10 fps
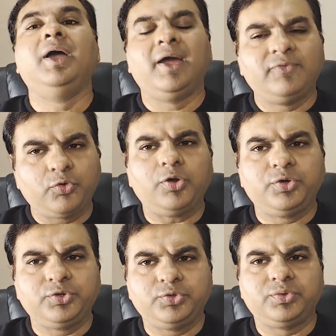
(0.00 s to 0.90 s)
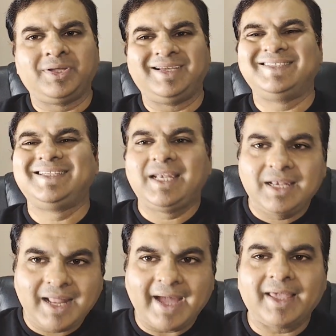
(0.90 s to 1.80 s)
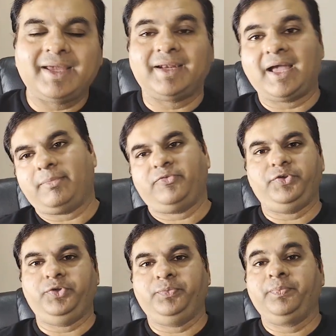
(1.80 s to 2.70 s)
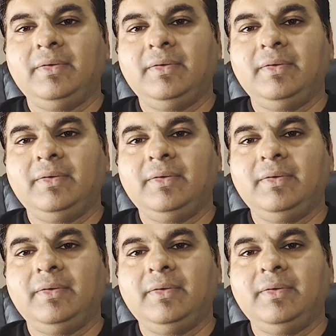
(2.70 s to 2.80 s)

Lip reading: and what do you think is lacking in Gamma for you.